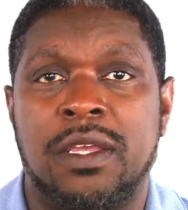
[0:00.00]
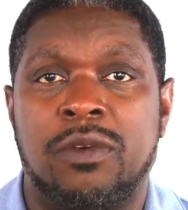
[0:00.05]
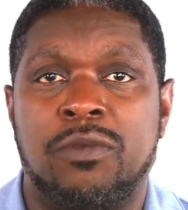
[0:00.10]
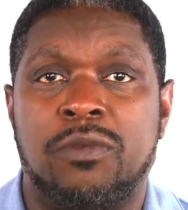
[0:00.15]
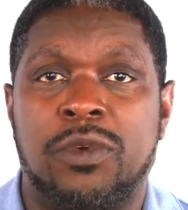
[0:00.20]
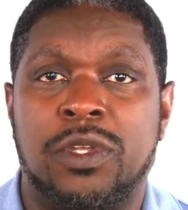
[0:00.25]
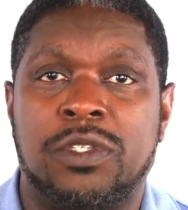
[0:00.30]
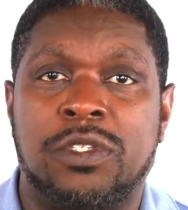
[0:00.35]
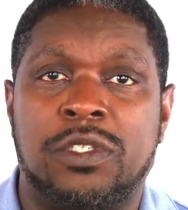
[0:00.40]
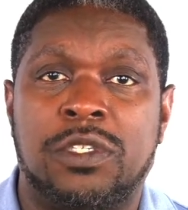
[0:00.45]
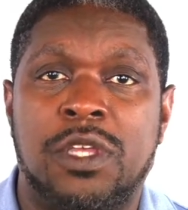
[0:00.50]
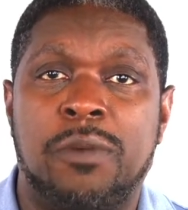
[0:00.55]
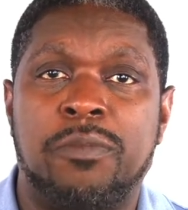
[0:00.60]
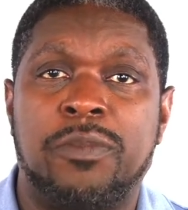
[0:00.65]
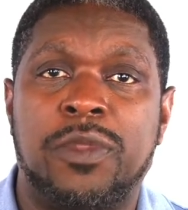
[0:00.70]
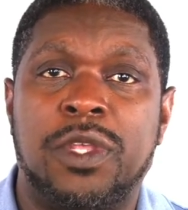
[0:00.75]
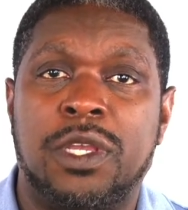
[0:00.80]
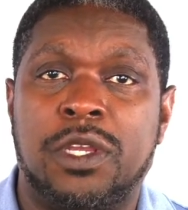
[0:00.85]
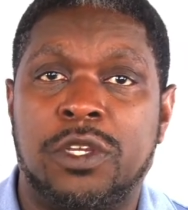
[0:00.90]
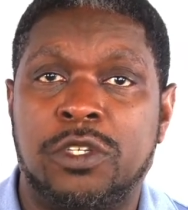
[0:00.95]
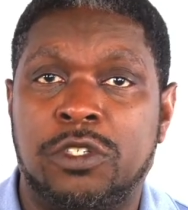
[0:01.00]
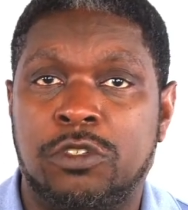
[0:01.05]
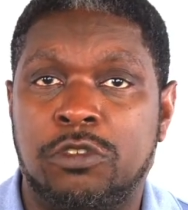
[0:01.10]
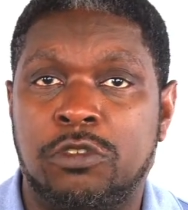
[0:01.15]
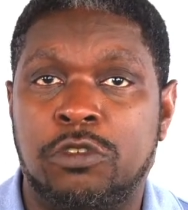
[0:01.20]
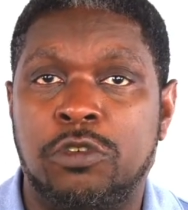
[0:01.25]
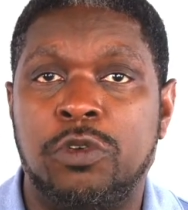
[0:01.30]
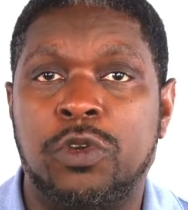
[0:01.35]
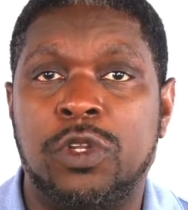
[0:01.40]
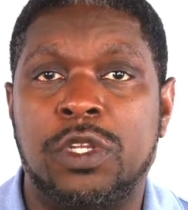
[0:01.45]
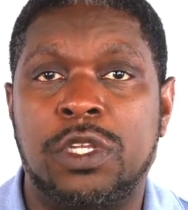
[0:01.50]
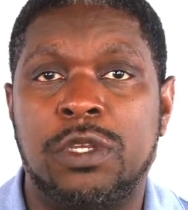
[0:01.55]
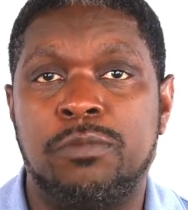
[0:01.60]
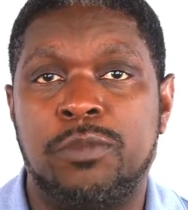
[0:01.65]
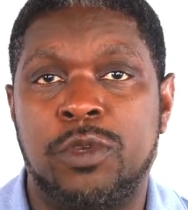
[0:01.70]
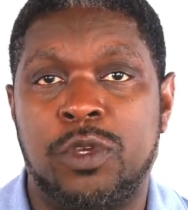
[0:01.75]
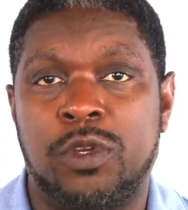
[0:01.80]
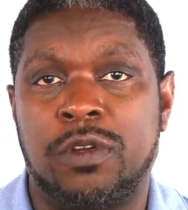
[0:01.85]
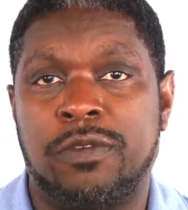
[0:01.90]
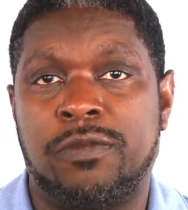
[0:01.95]
When something is truly
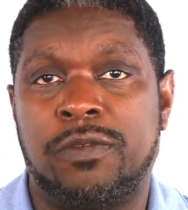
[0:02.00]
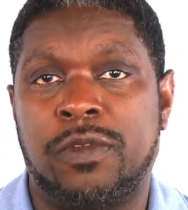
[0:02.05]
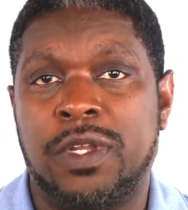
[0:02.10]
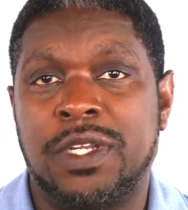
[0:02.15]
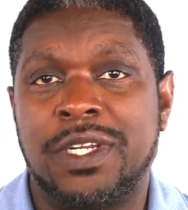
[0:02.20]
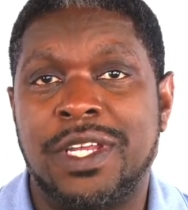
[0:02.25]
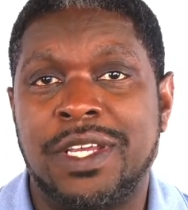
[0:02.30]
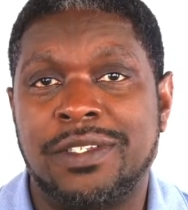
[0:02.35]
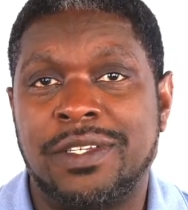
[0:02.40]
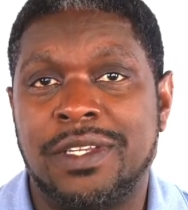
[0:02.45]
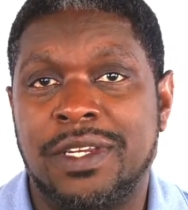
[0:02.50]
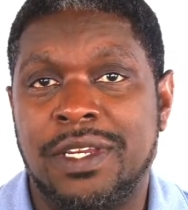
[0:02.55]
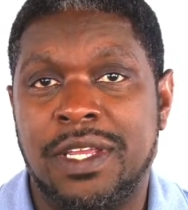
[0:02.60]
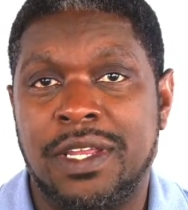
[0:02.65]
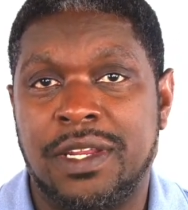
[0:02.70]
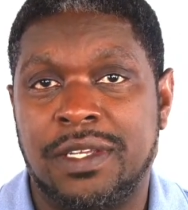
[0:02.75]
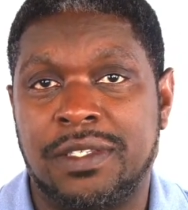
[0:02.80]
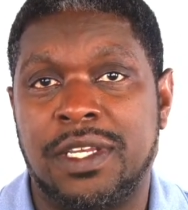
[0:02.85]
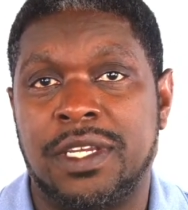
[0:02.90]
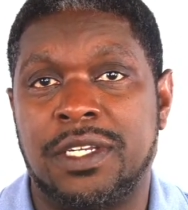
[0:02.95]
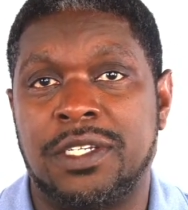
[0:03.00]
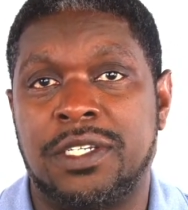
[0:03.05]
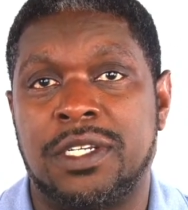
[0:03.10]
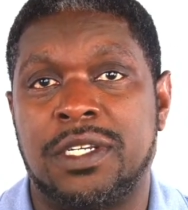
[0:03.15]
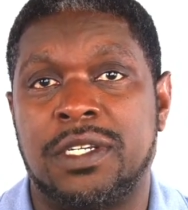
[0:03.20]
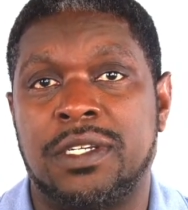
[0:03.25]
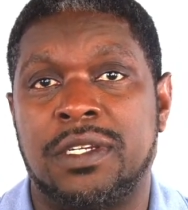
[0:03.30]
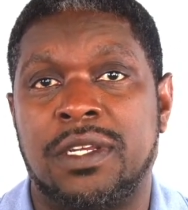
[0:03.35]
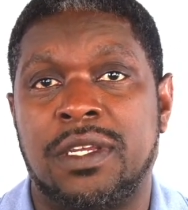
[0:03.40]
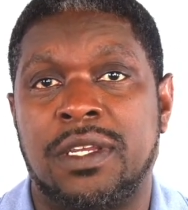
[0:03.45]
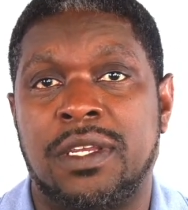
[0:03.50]
beautiful, it doesn't need attention.